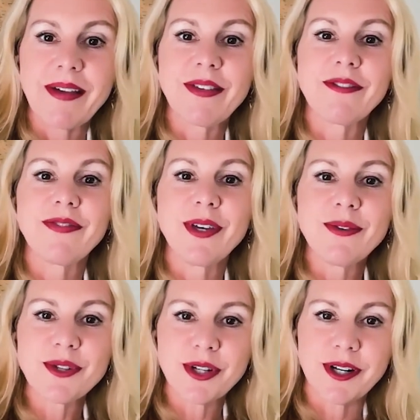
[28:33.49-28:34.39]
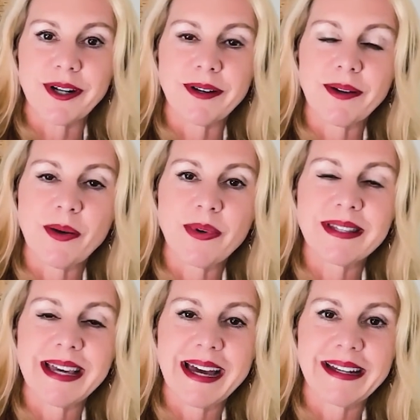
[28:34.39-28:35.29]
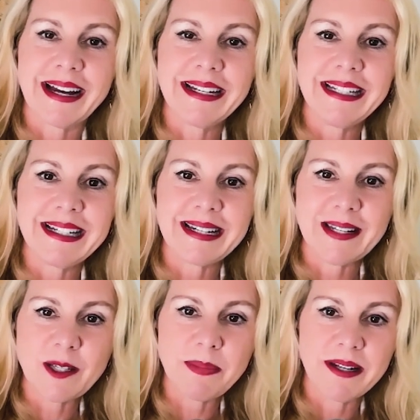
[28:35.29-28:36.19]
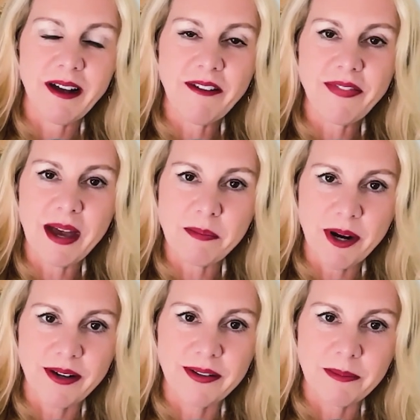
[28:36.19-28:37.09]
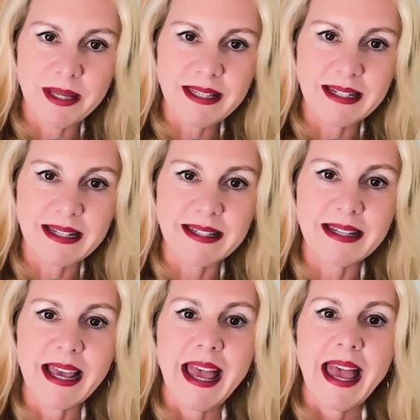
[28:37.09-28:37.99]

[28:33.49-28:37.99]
The future was that I needed to spin off that part of the business